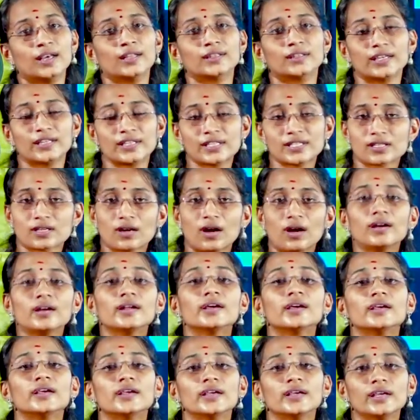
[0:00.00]
That is called
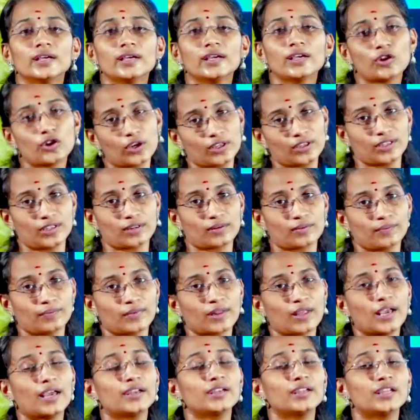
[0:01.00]
equator,
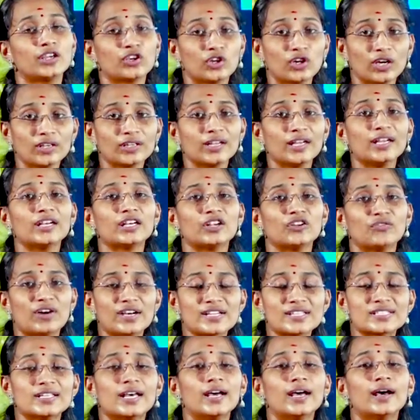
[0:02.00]
and equator
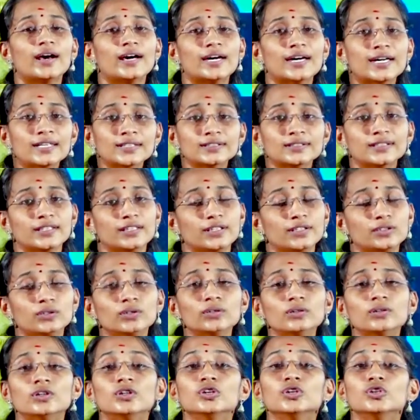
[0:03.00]
divides the earth
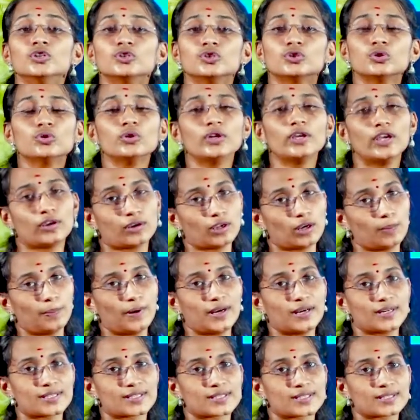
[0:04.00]
into two equal
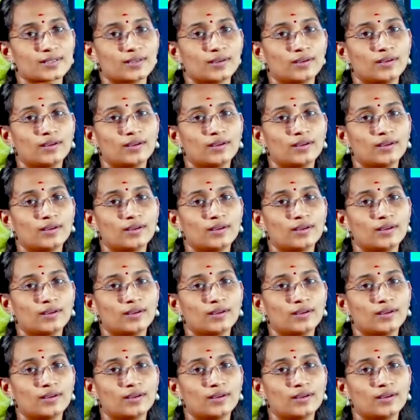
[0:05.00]
parts.